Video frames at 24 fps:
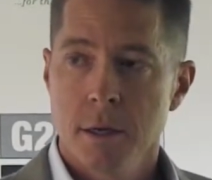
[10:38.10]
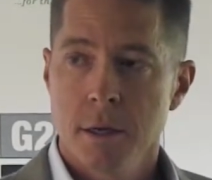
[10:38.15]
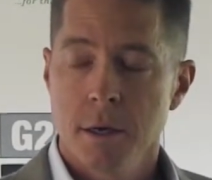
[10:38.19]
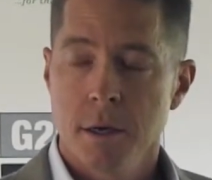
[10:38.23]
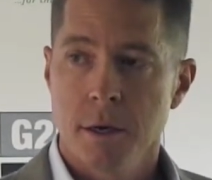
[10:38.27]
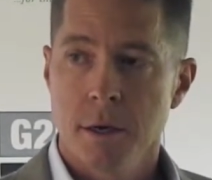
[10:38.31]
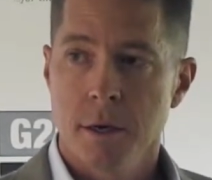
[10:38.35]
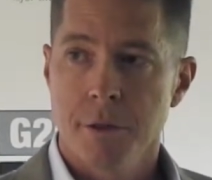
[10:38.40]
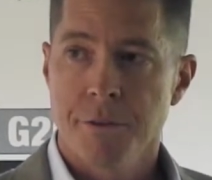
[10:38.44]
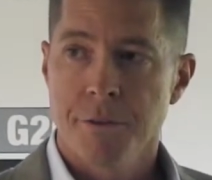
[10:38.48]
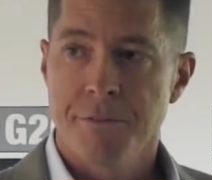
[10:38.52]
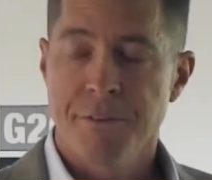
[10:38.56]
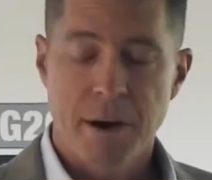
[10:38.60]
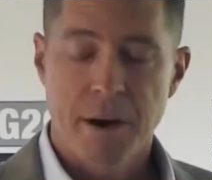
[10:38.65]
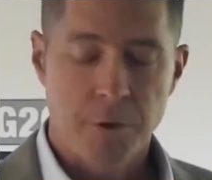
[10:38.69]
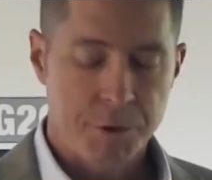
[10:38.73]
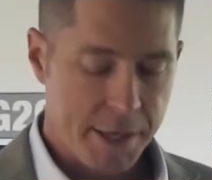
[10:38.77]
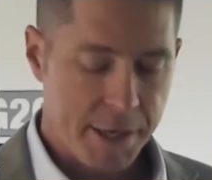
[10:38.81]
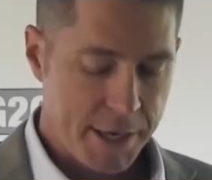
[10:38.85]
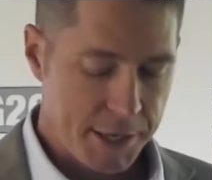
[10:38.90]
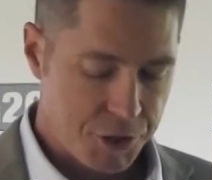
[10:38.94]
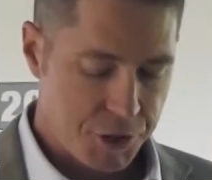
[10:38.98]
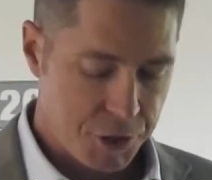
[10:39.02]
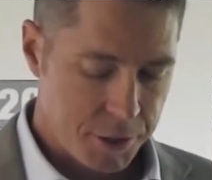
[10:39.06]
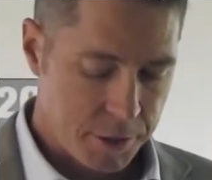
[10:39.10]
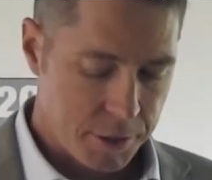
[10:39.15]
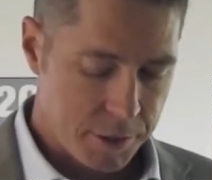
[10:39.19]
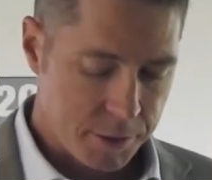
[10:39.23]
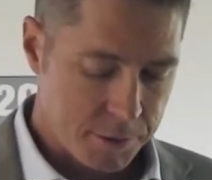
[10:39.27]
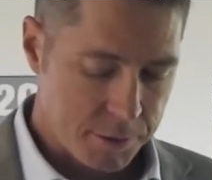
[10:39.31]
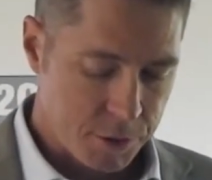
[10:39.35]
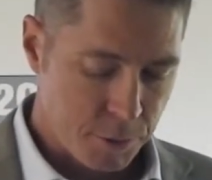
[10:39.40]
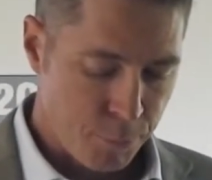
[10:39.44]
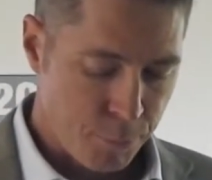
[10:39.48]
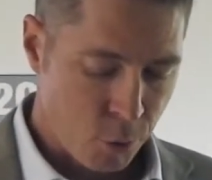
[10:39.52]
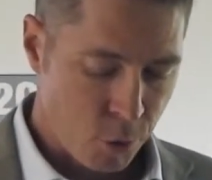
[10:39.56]
the foundation
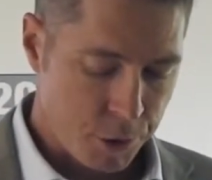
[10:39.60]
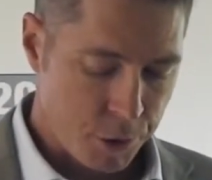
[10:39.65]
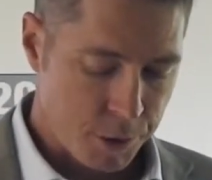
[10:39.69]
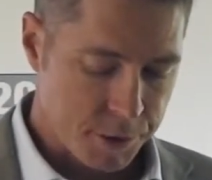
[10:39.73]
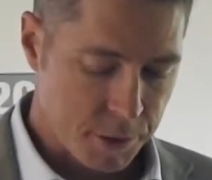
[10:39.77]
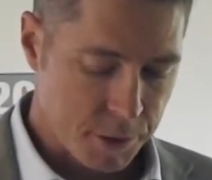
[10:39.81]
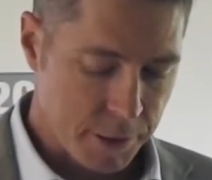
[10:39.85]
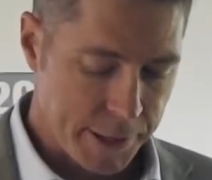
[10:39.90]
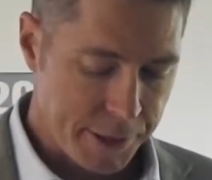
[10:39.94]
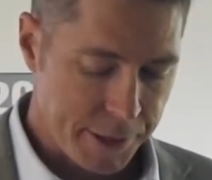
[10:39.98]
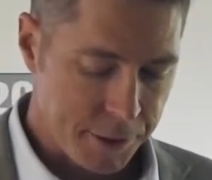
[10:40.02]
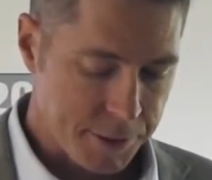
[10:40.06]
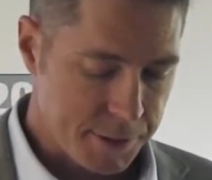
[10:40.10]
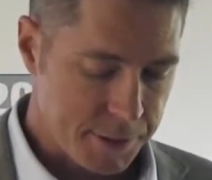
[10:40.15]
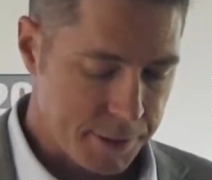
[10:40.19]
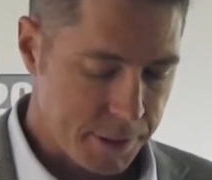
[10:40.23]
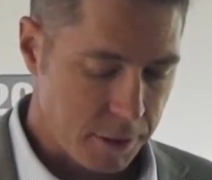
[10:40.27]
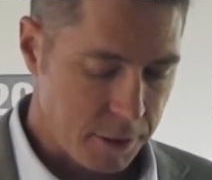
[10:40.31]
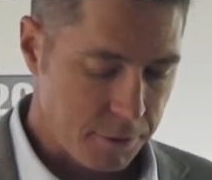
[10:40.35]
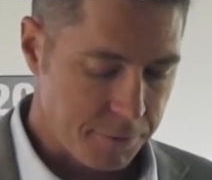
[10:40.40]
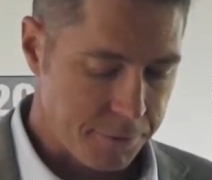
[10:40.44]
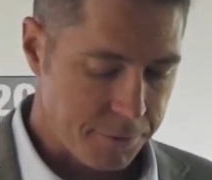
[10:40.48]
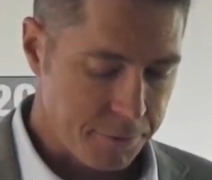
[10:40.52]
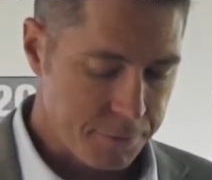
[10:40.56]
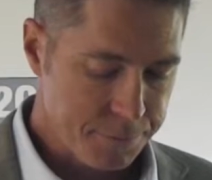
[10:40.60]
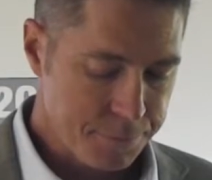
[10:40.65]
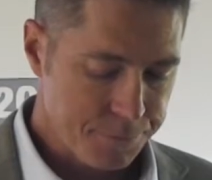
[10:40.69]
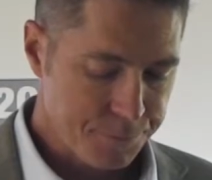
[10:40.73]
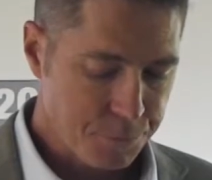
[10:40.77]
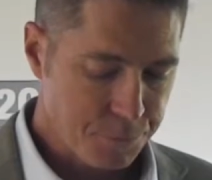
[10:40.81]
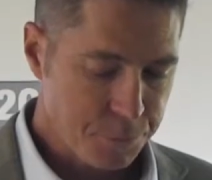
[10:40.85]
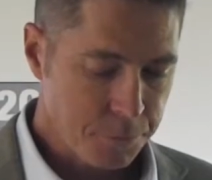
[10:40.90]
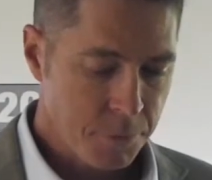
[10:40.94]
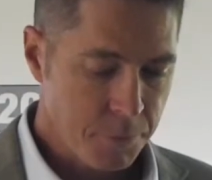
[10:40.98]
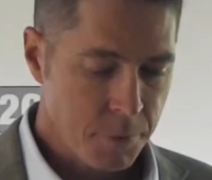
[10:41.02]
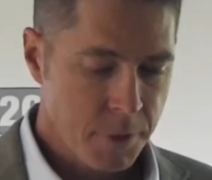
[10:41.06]
and supporters like yourself.
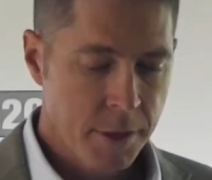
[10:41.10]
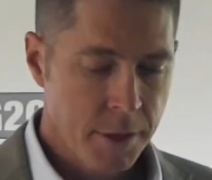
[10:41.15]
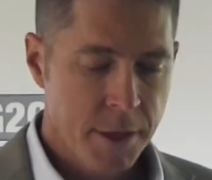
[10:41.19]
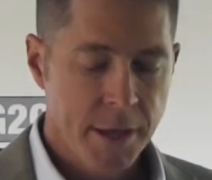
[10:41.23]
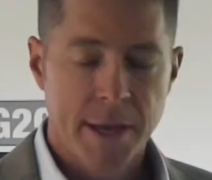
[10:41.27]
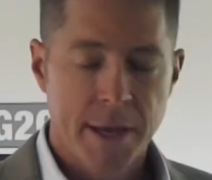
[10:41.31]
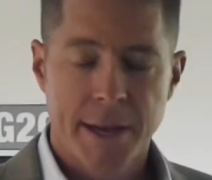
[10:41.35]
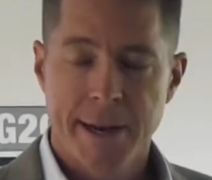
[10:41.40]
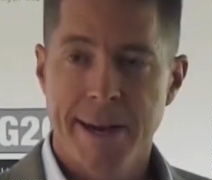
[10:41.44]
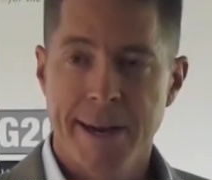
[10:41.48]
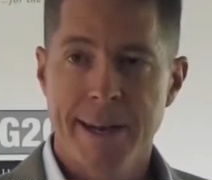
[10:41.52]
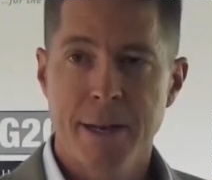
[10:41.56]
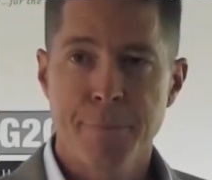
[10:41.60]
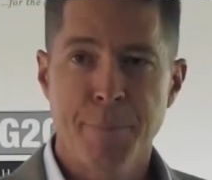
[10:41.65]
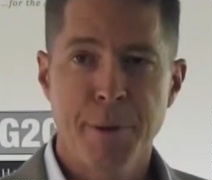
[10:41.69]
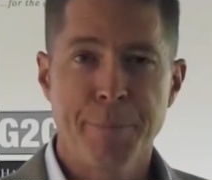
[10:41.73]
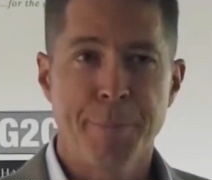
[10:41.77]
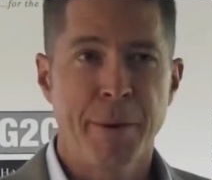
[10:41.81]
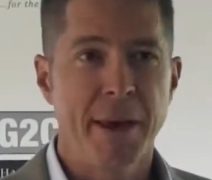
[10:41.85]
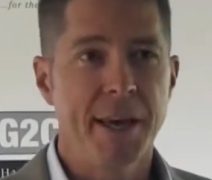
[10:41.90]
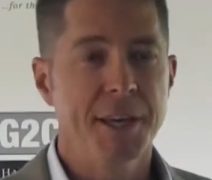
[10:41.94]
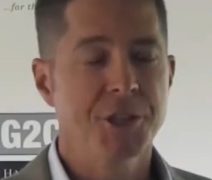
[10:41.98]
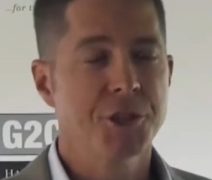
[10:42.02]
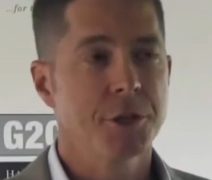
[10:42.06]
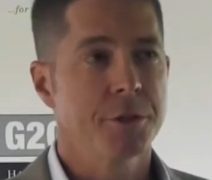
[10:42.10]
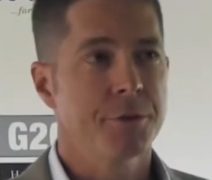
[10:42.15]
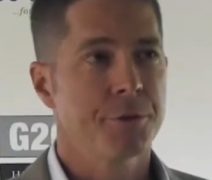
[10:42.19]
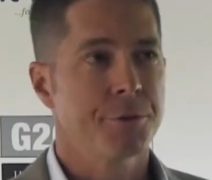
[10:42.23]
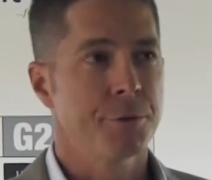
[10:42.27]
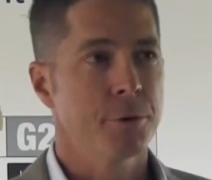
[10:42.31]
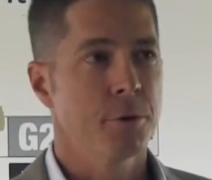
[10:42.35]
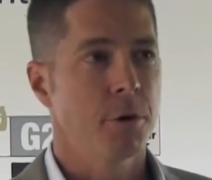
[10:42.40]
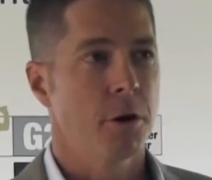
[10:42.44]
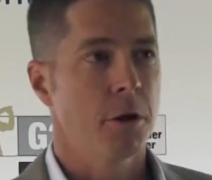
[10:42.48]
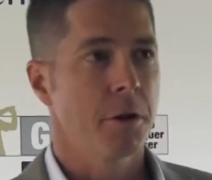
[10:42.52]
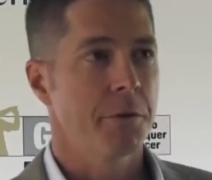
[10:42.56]
And I had to be patient
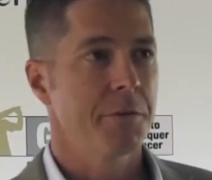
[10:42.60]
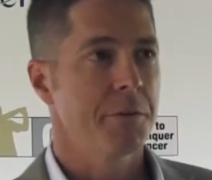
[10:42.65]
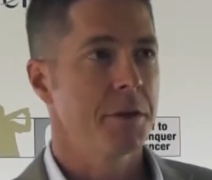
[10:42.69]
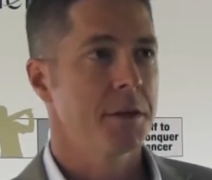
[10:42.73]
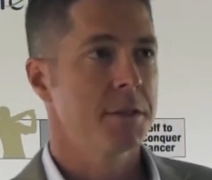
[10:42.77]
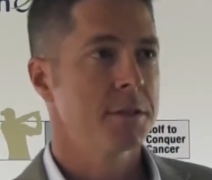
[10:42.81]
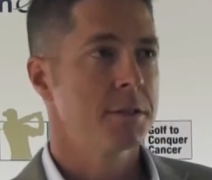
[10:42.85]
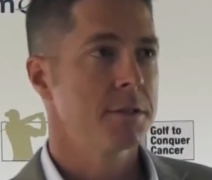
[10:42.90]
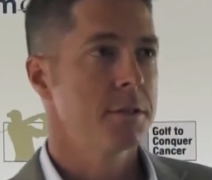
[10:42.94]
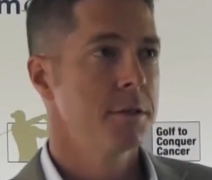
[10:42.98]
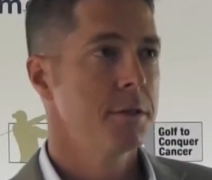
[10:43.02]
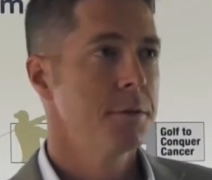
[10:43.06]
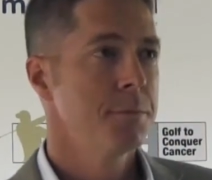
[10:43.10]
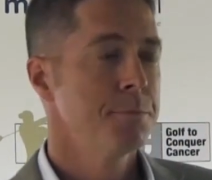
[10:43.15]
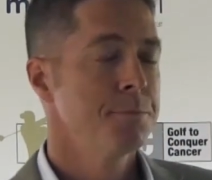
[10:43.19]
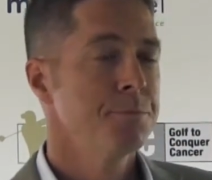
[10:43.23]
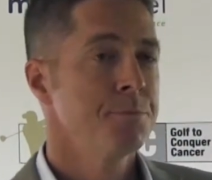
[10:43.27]
through all of this.